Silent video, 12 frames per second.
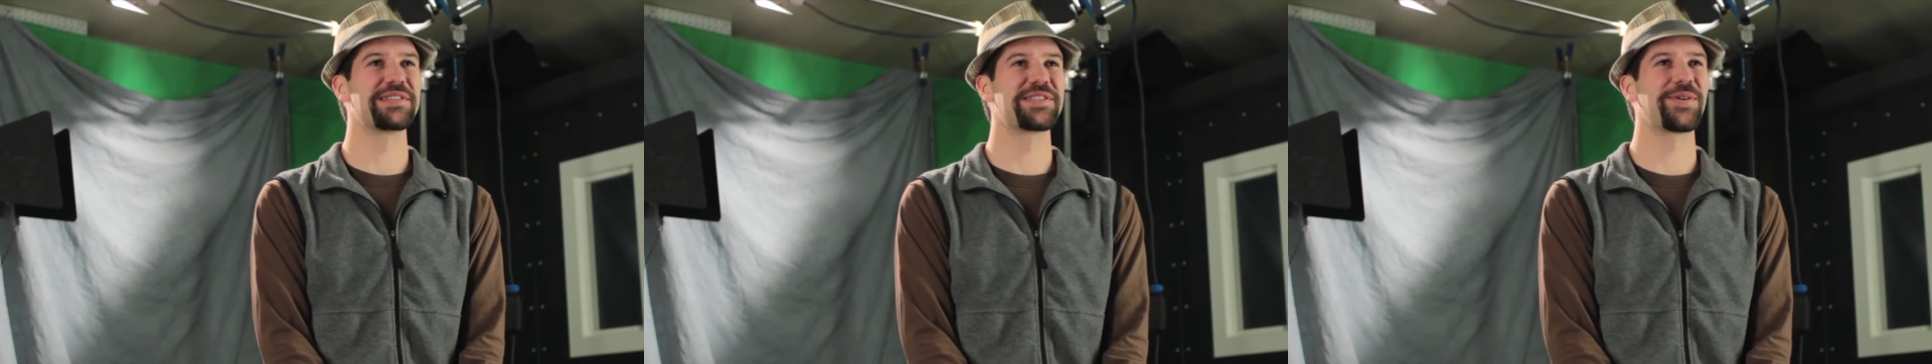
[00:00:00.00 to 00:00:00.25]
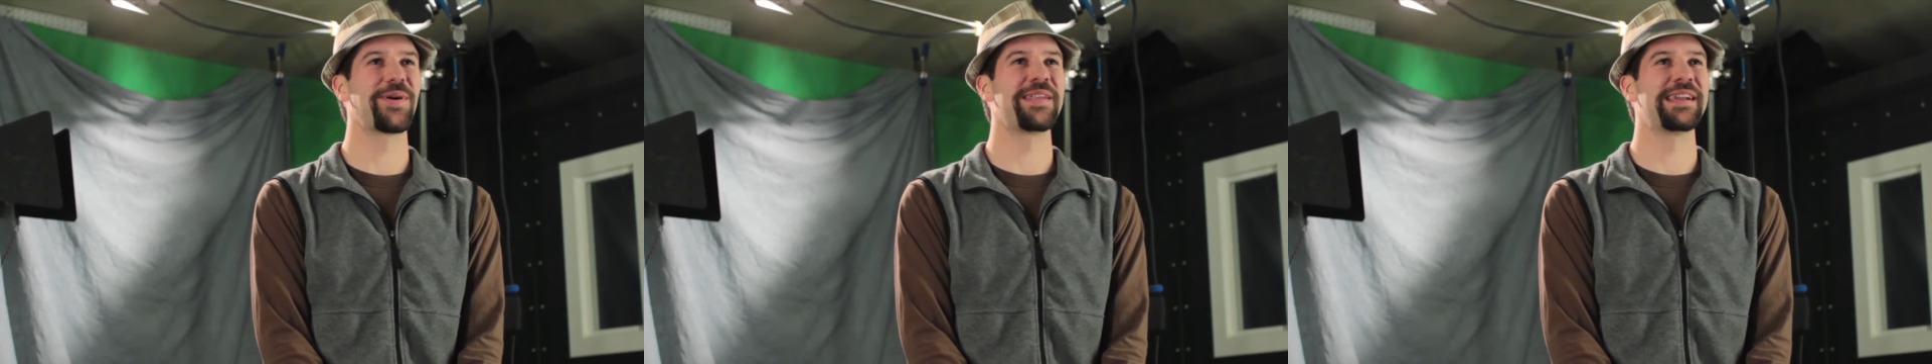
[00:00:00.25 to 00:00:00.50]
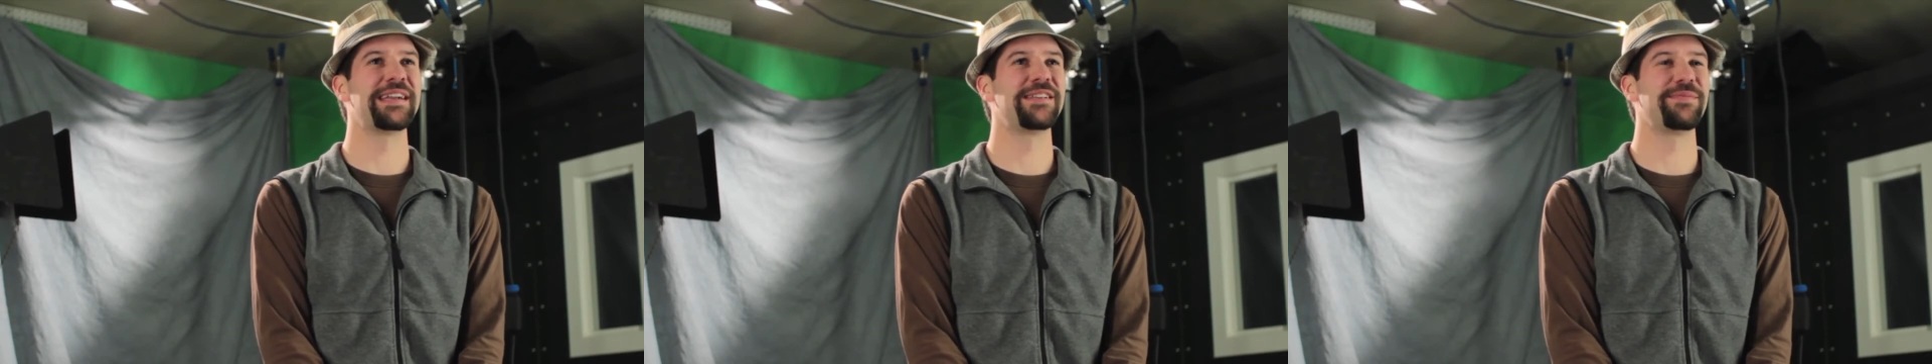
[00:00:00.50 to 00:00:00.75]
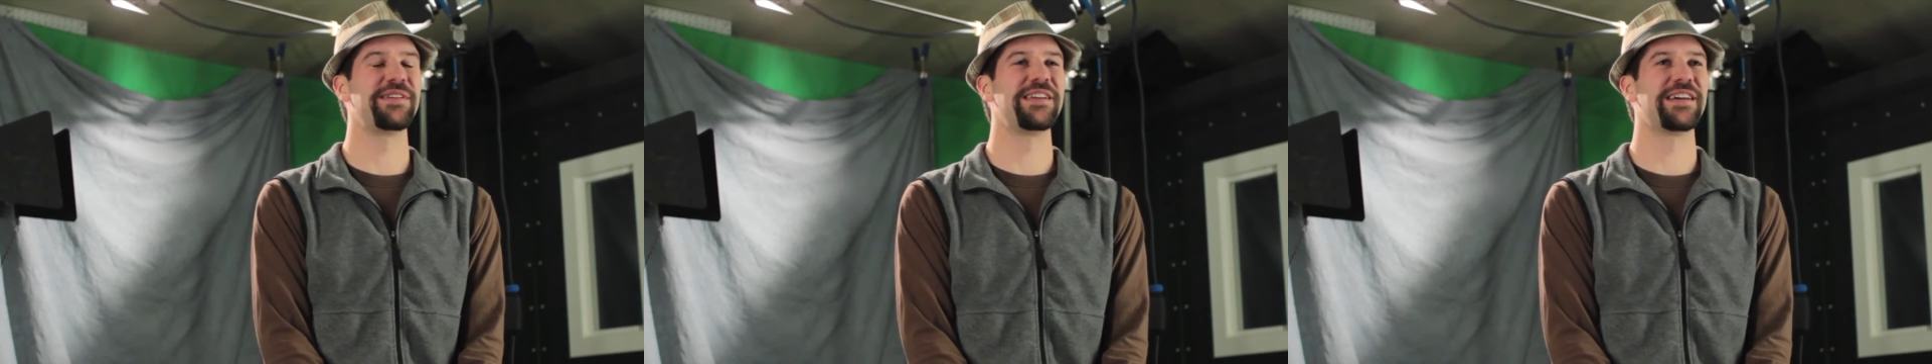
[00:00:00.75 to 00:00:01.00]
was a story that needed
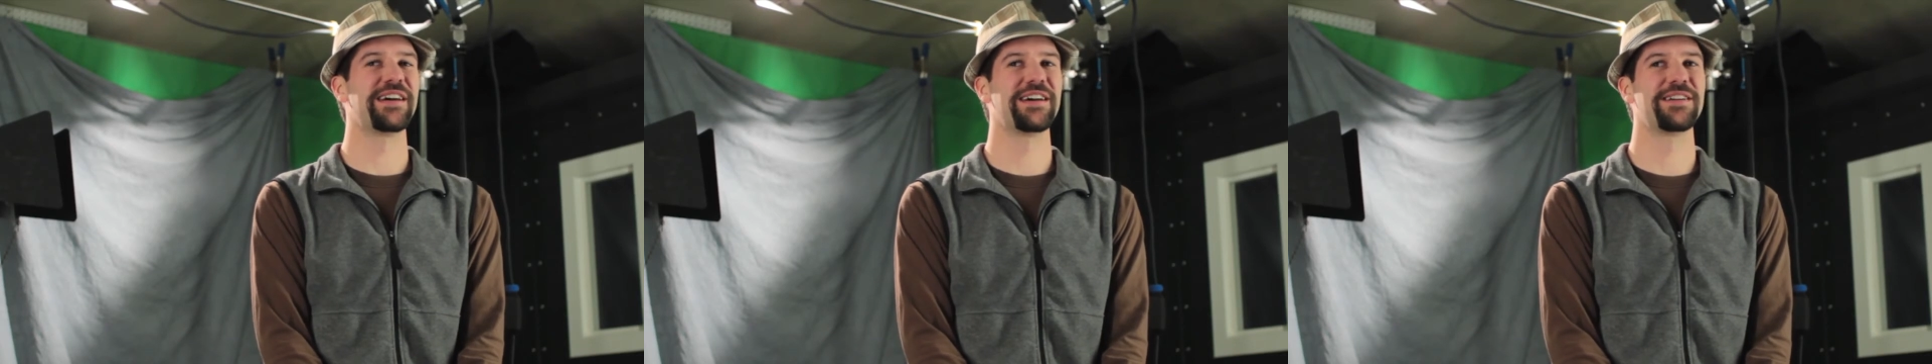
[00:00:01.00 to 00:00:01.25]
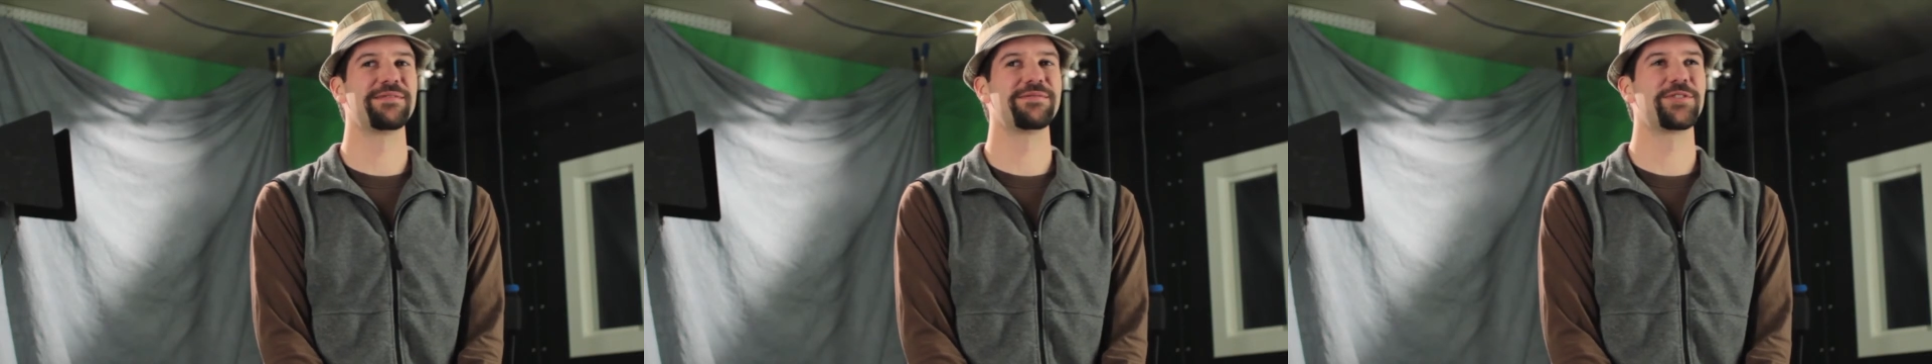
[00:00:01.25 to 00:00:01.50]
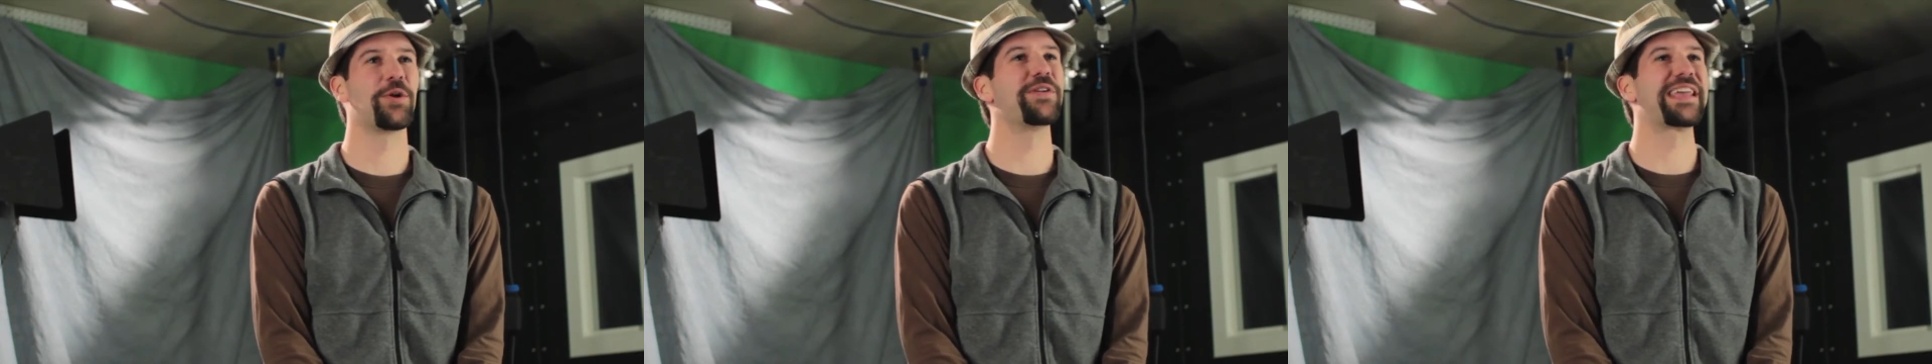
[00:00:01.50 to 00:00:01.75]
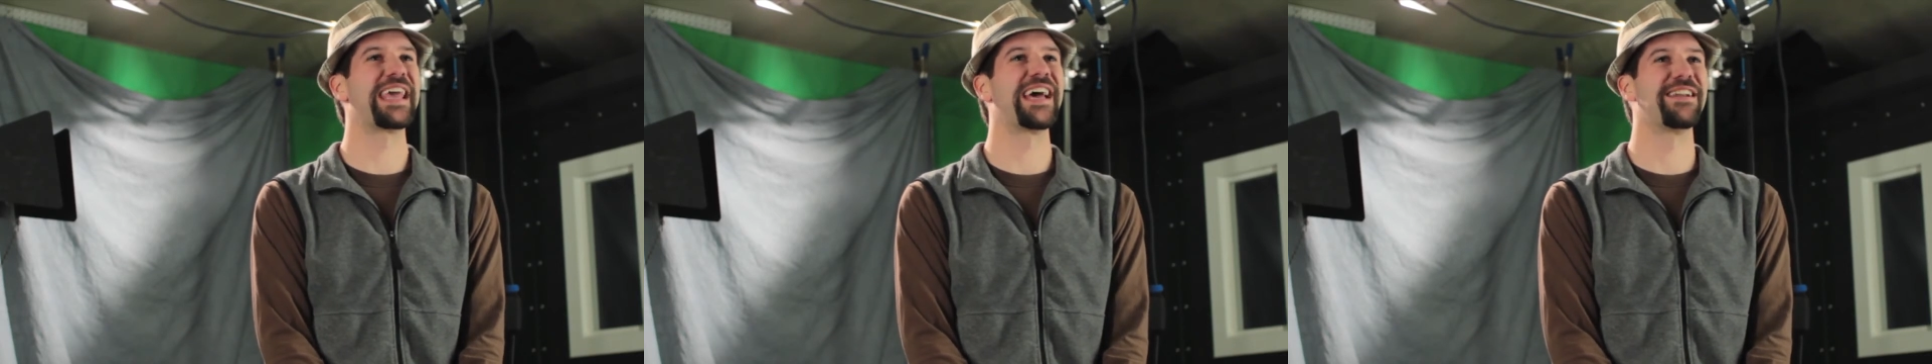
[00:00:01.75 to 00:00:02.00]
to be told
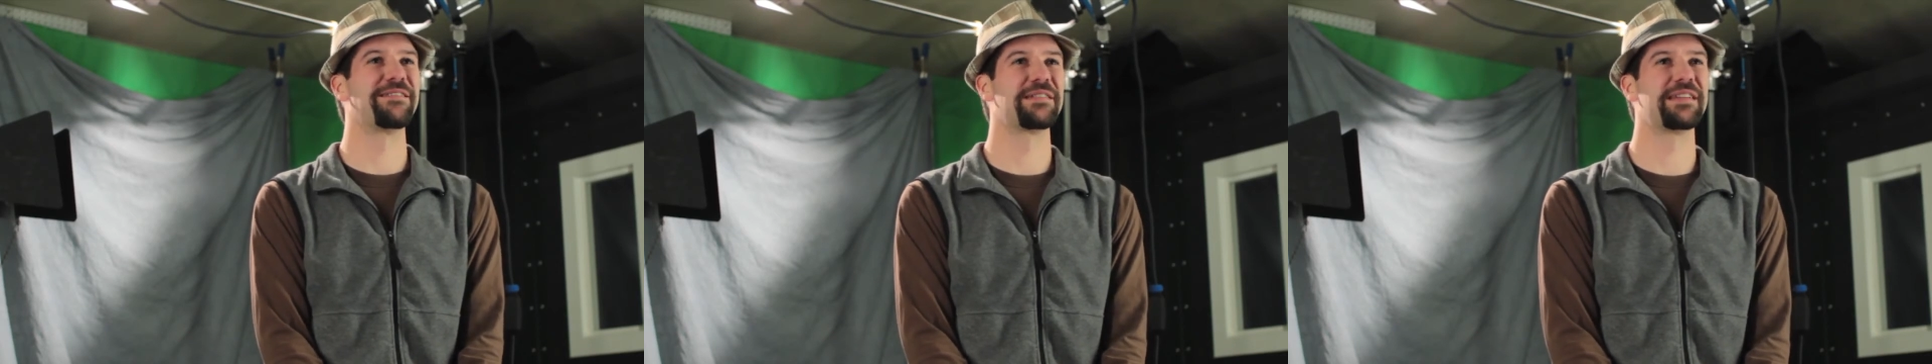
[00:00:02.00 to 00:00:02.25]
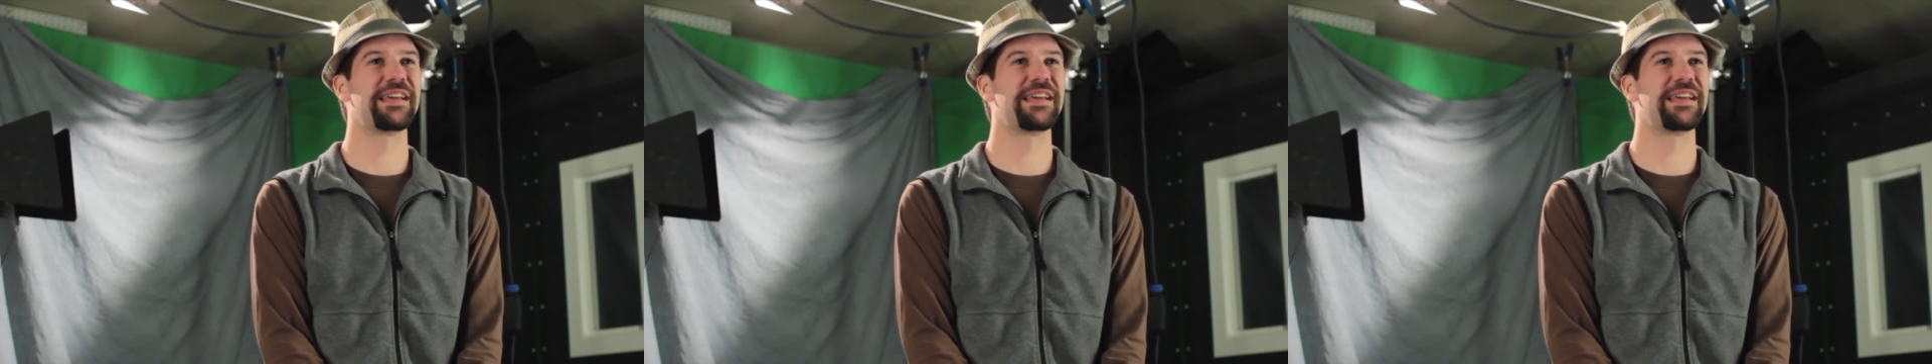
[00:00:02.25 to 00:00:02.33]
again